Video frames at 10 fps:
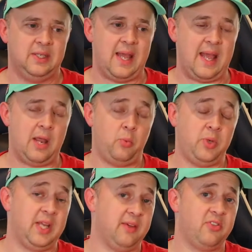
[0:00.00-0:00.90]
And
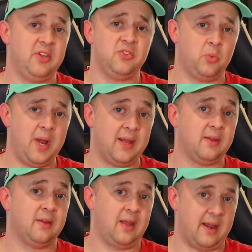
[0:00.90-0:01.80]
we give things away
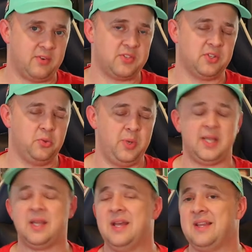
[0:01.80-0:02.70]
every single
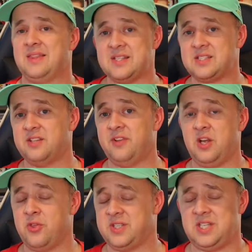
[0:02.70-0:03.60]
week. This is the
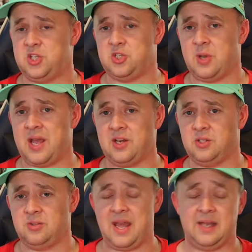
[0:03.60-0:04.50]
video that teaches you how to
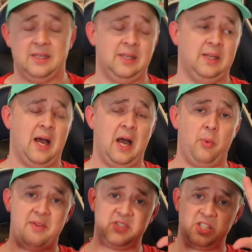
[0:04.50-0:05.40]
do that.
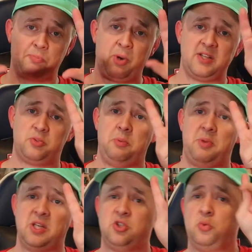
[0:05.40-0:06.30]
We have 6 prizes. We
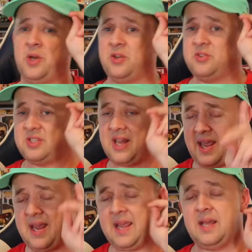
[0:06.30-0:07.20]
pick 2 winners,
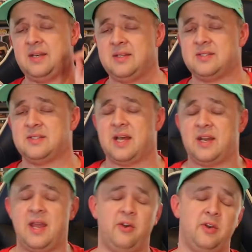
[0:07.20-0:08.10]
and this is how
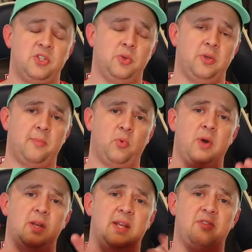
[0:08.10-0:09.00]
to enter into it. Number
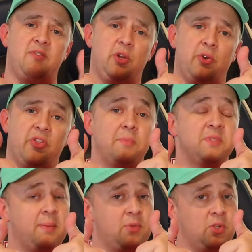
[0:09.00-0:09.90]
1, give the video a
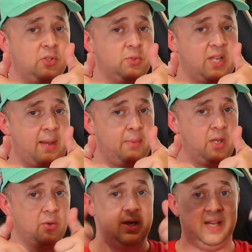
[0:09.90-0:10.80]
thumbs up. You can do it down
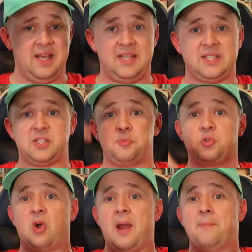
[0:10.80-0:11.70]
below. Hit that
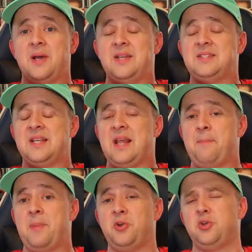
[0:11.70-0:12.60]
subscribe button and ding
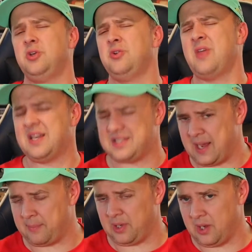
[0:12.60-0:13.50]
that bell. You can do that
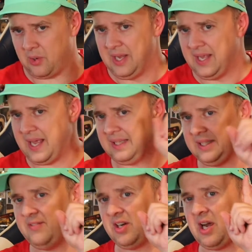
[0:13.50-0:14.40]
down below. And
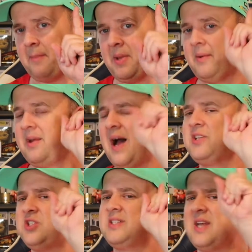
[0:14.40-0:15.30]
leave a comment,
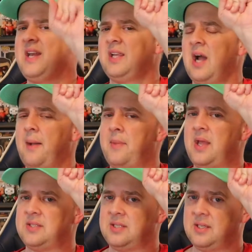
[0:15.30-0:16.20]
not just any
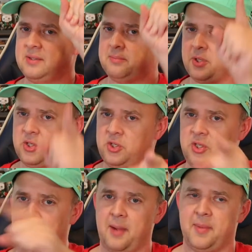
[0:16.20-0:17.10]
comment, but a
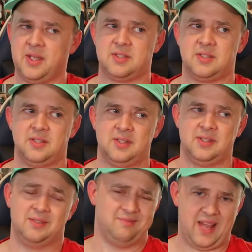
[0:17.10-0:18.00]
good comment.
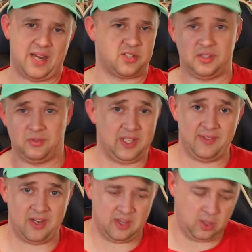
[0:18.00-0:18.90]
Actually,
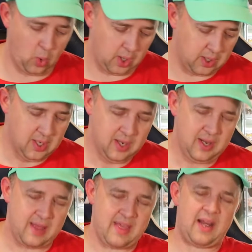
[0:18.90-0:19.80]
leave anything you want.
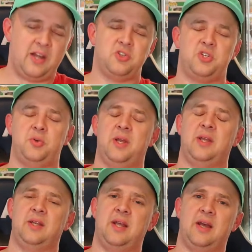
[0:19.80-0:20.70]
And that enters you
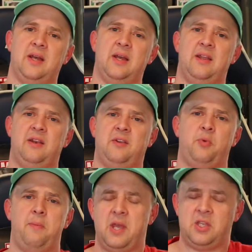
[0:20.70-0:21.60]
in, and if
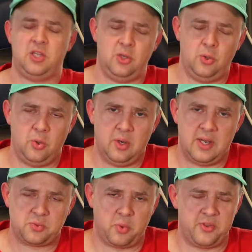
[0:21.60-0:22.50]
we pick you
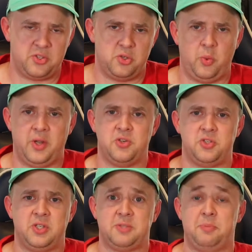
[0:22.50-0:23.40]
as one of the 2
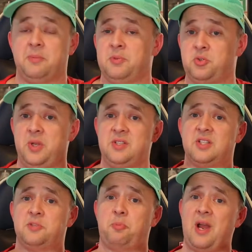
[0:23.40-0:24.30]
winners, you get to pick between
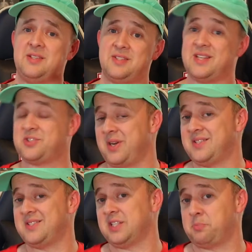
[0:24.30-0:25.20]
6 prizes. That's
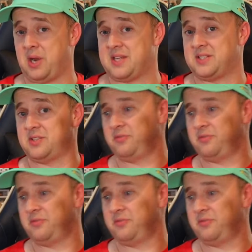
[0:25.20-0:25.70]
right, 6 prizes.